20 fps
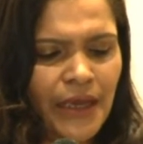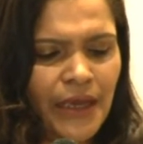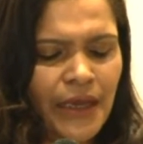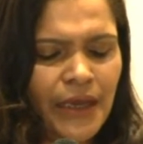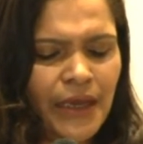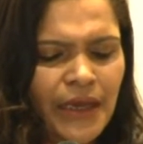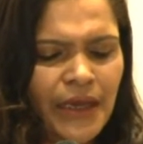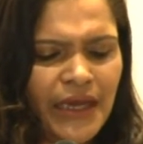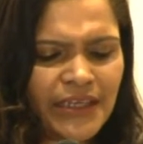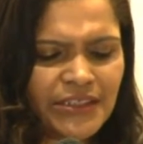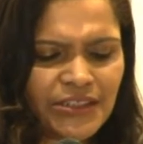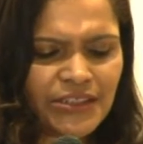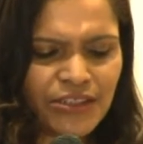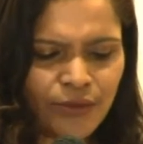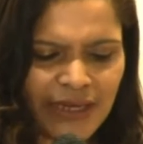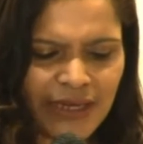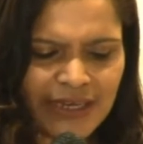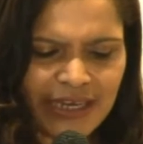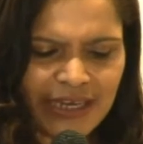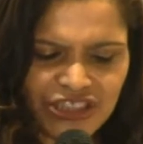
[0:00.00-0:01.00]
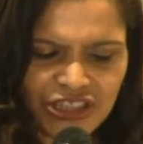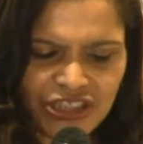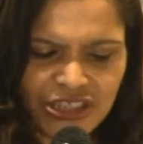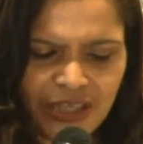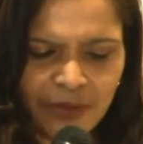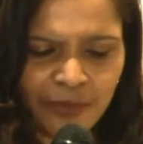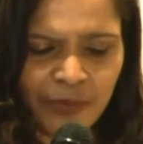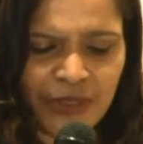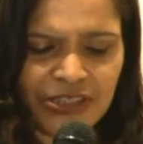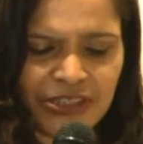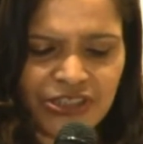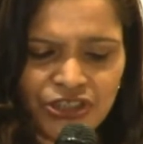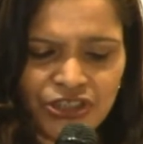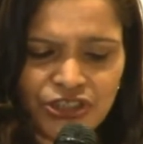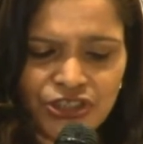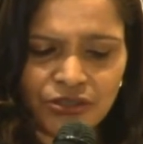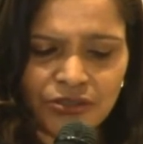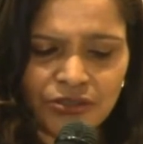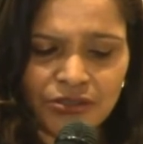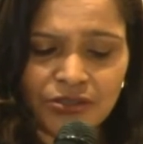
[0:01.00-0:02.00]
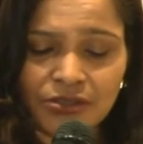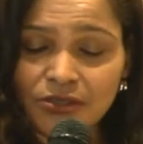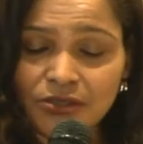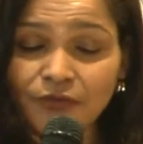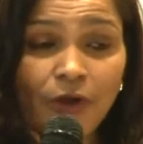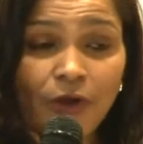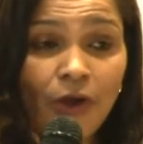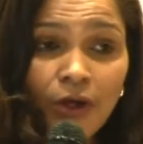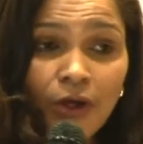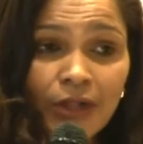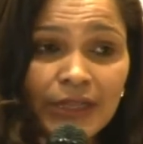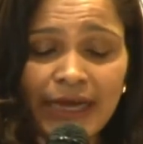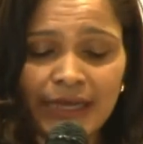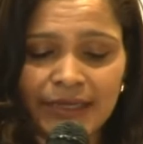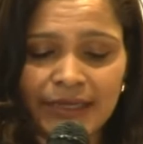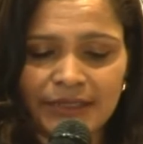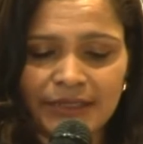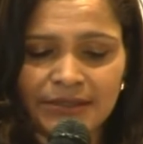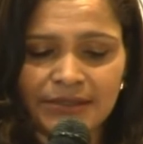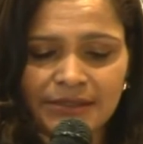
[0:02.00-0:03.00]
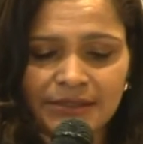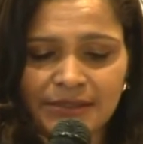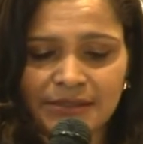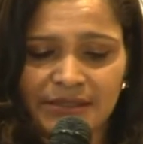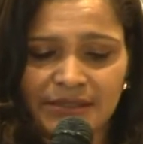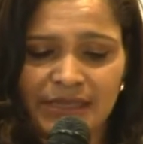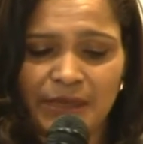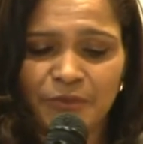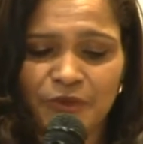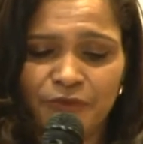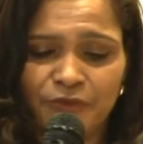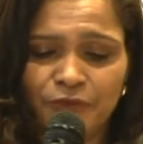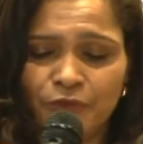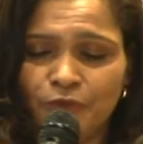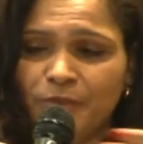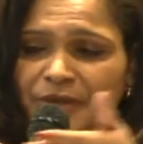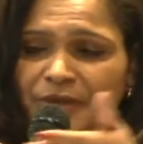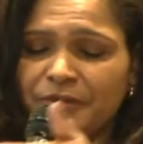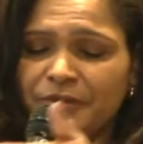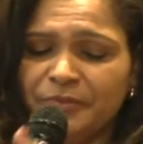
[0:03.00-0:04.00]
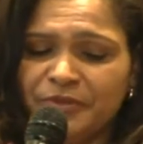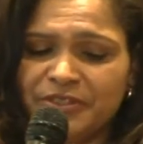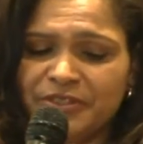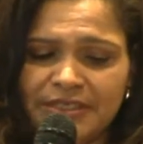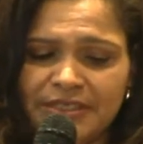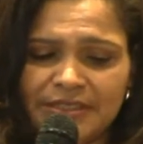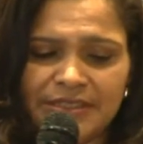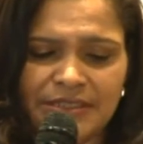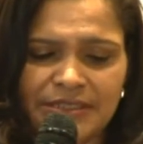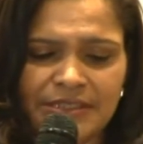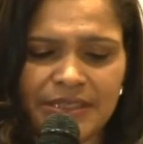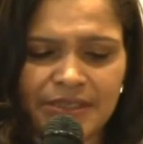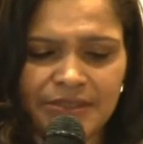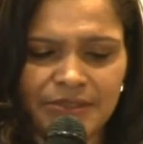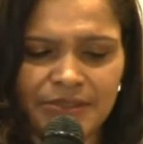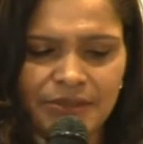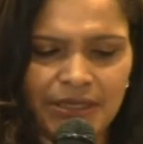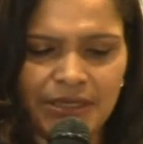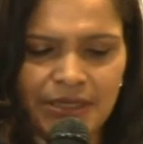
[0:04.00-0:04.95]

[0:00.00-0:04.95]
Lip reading: And to our national politicians of all colors, some of whom are represented here today,